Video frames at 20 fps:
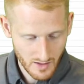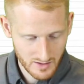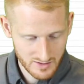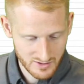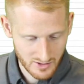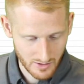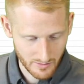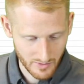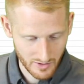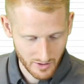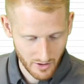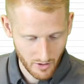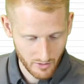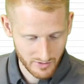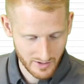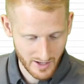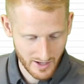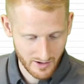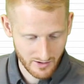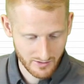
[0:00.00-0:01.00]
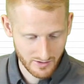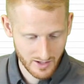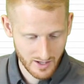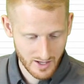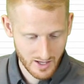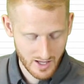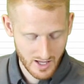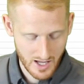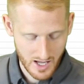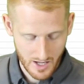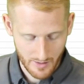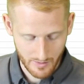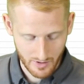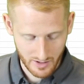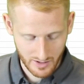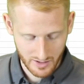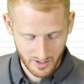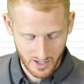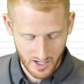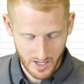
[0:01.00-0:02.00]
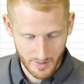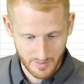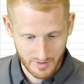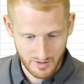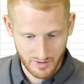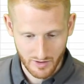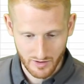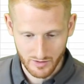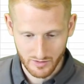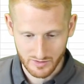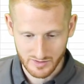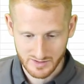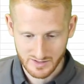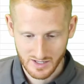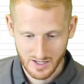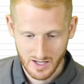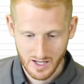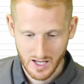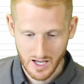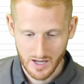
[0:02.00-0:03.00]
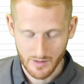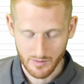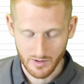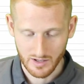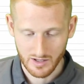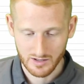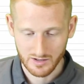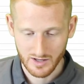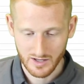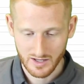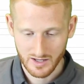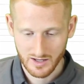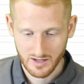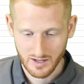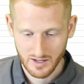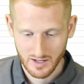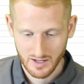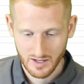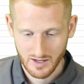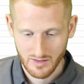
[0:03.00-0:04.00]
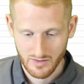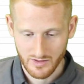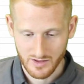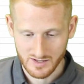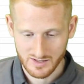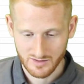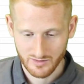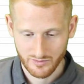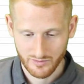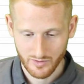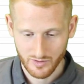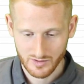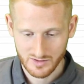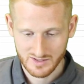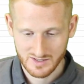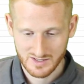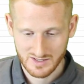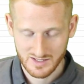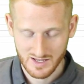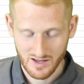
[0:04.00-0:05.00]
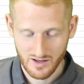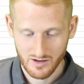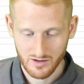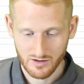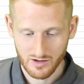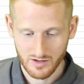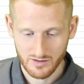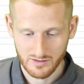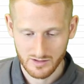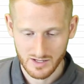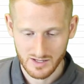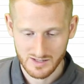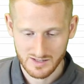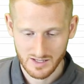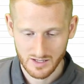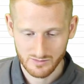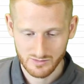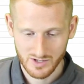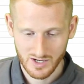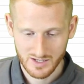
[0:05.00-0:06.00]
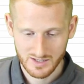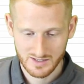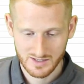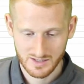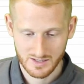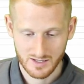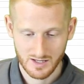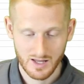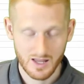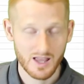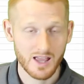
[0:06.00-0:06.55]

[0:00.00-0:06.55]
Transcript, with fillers: So I'm going to go down, I'm going to copy those, I'm going to click this first cell underneath subject,